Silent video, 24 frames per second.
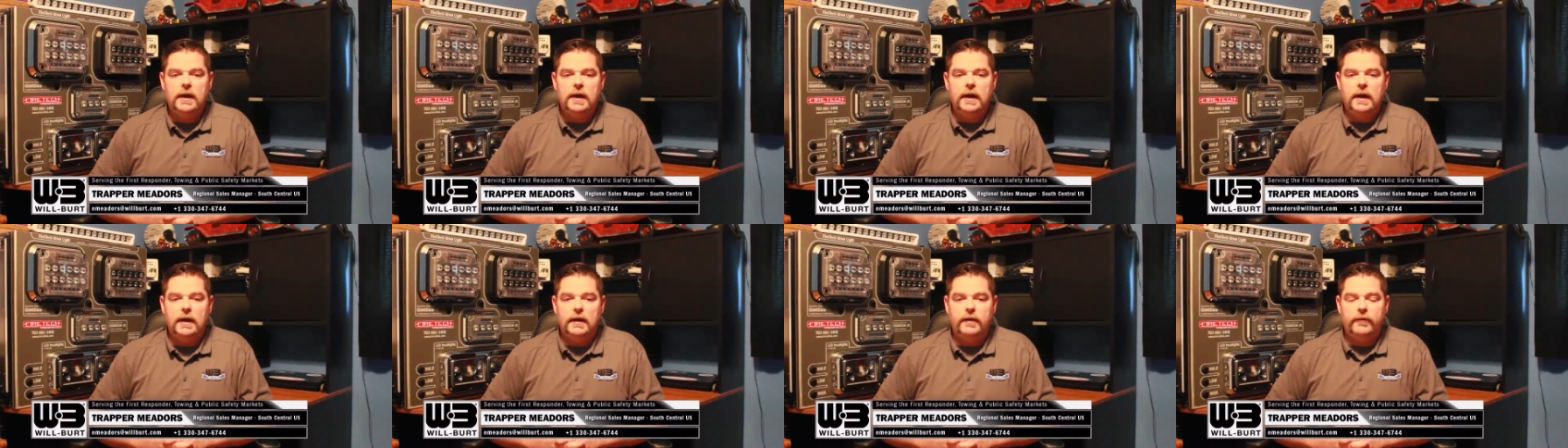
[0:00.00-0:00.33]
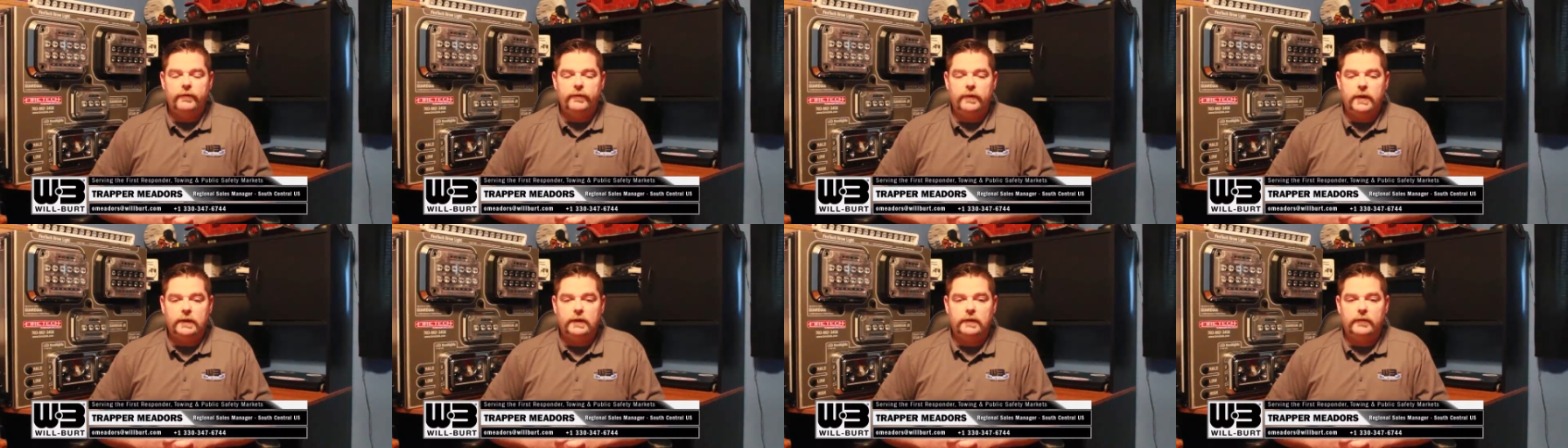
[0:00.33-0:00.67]
and
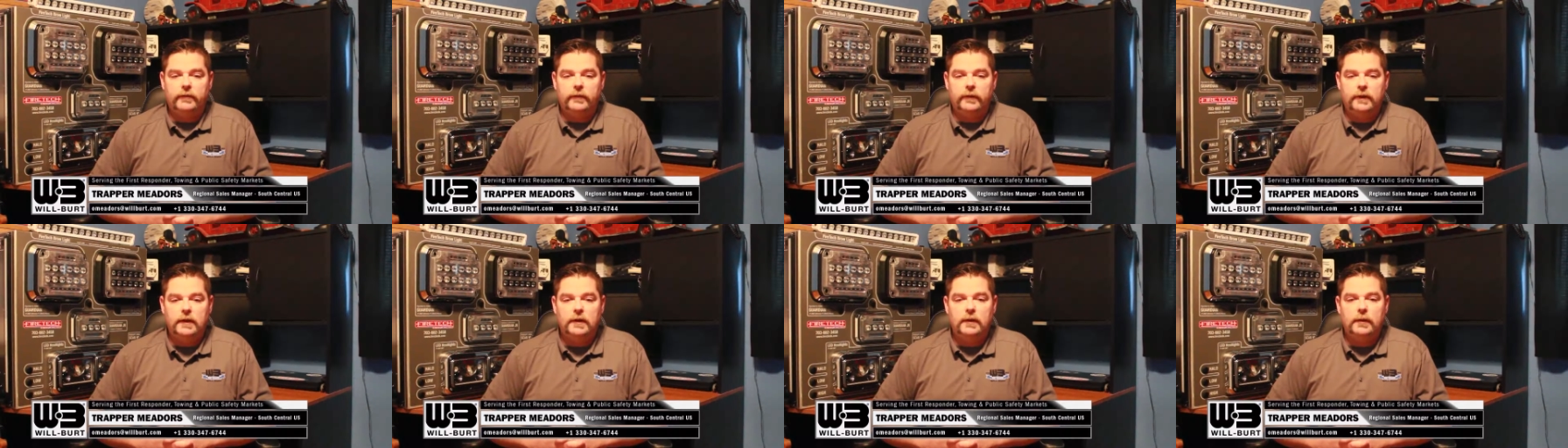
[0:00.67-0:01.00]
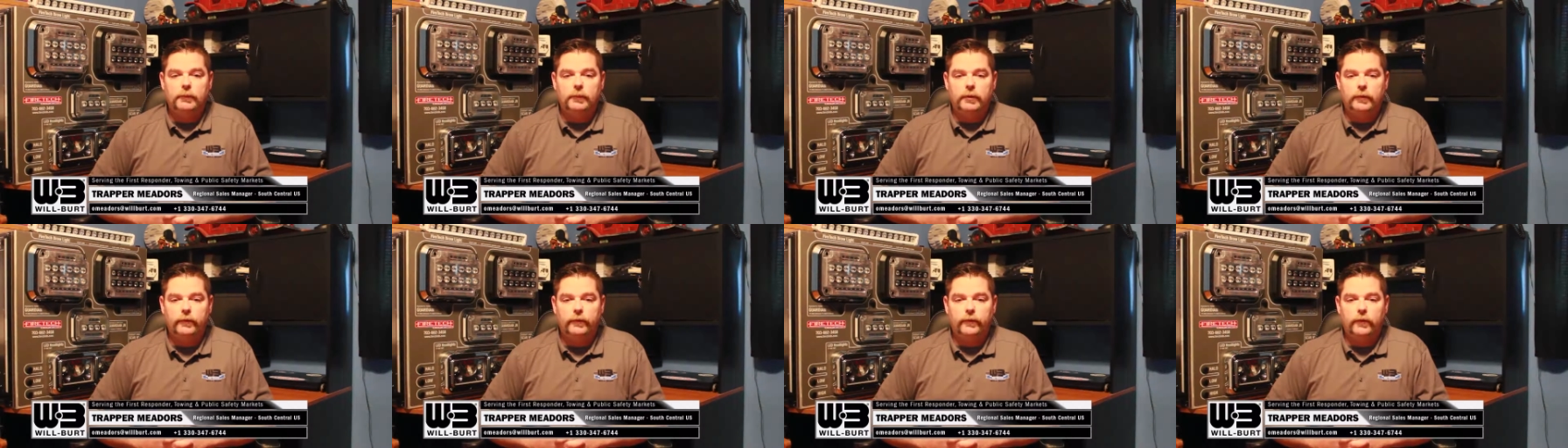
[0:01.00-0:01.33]
effectively
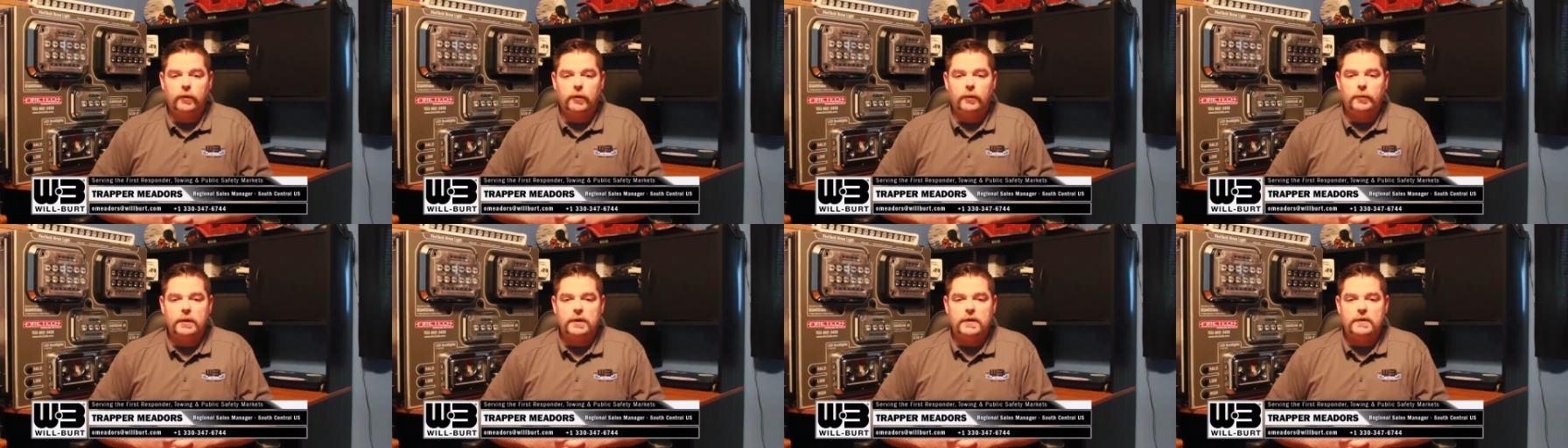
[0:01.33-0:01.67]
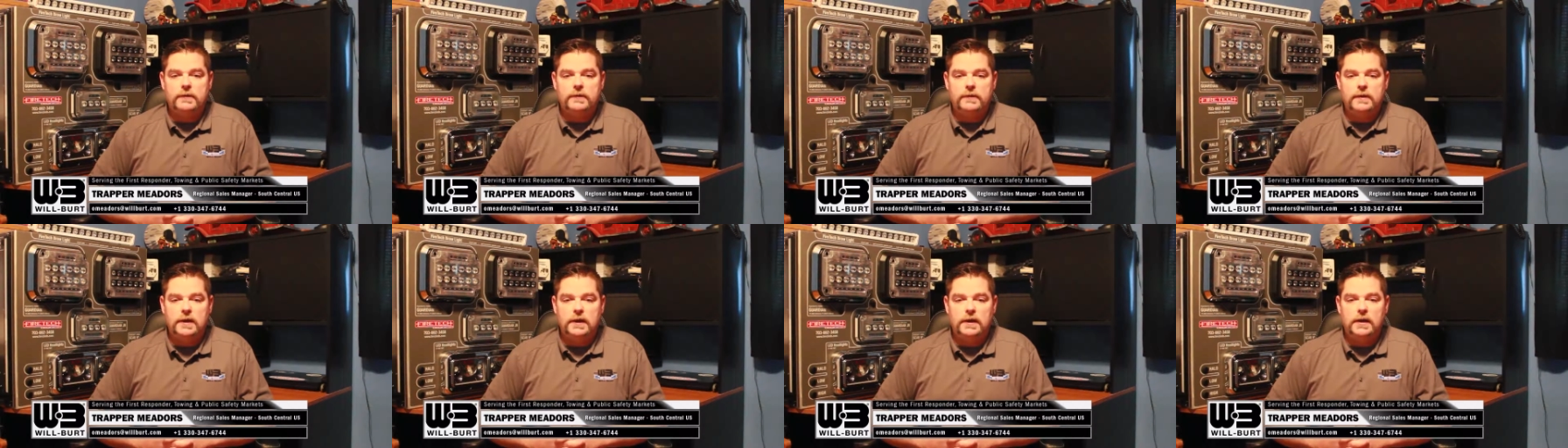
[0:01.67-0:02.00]
perform on a
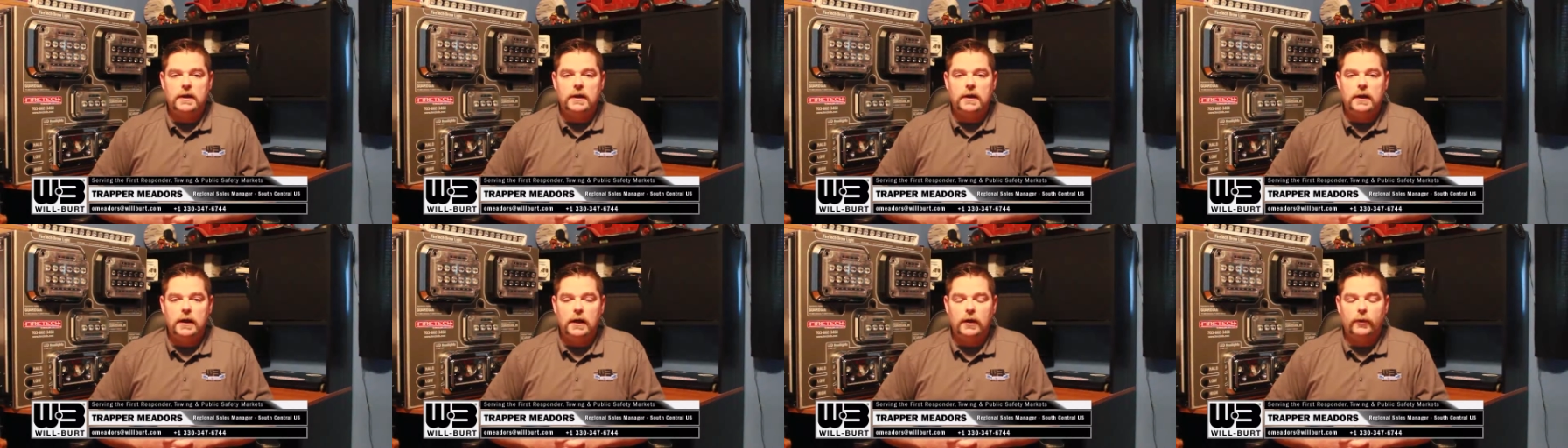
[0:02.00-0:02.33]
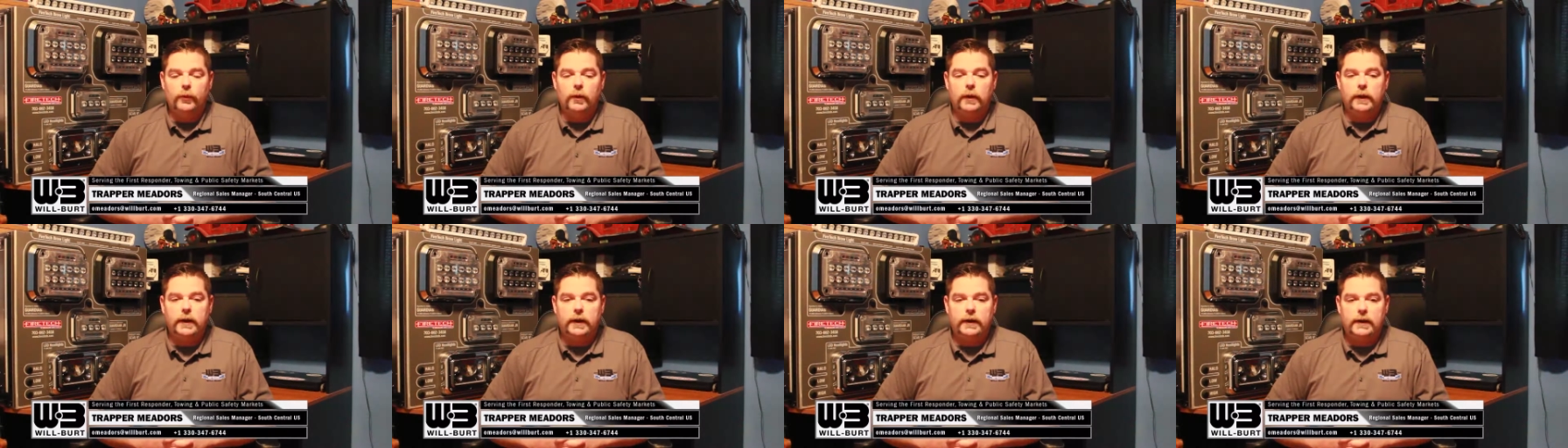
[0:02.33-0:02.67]
scene and
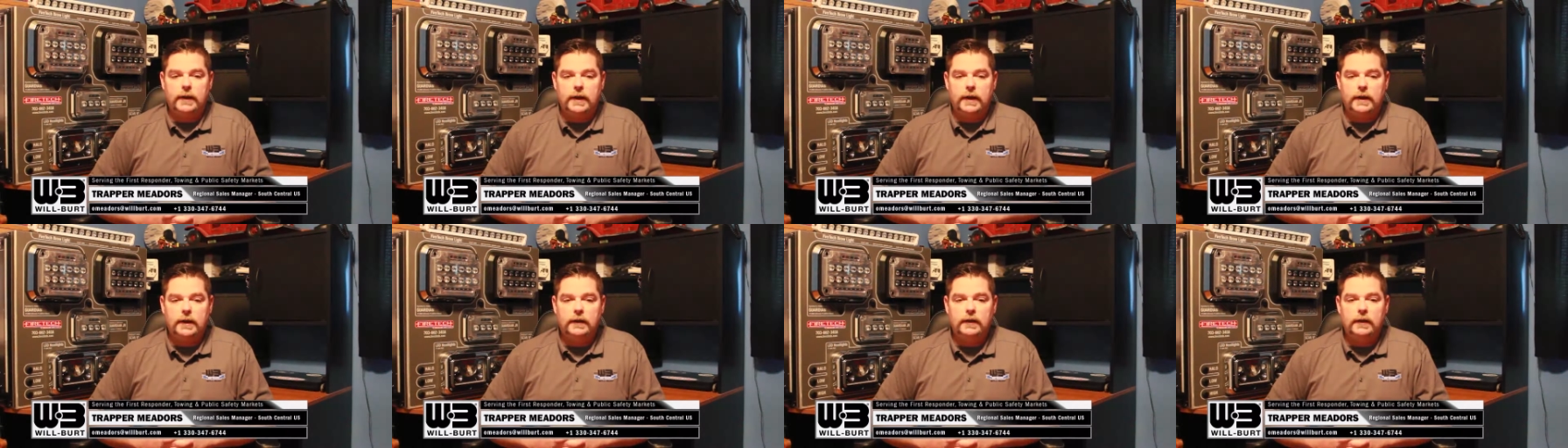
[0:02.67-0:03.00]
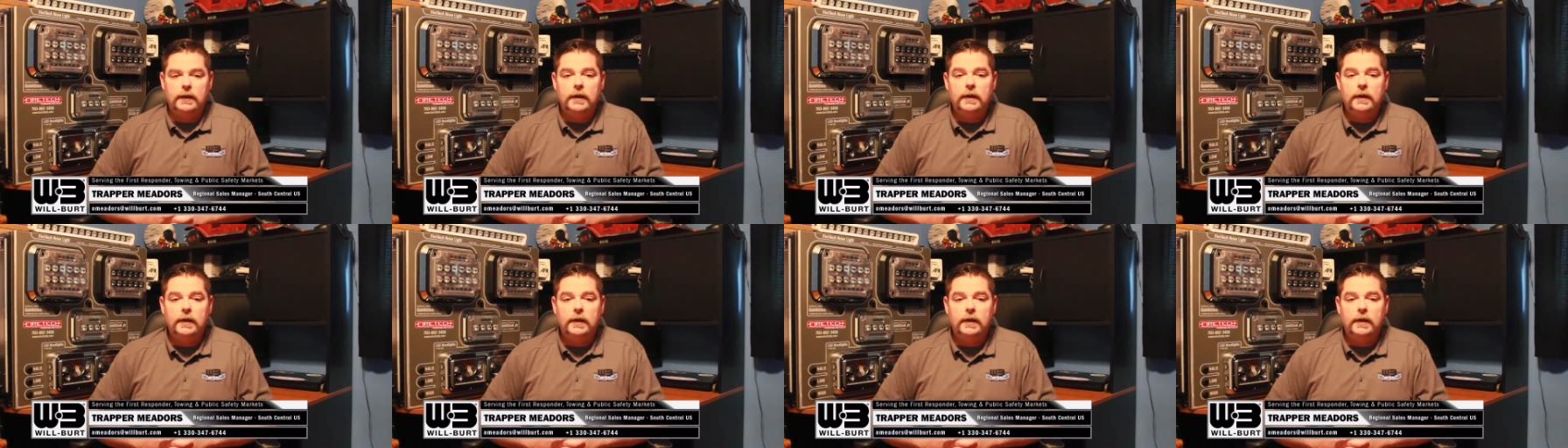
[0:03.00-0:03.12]
work at night.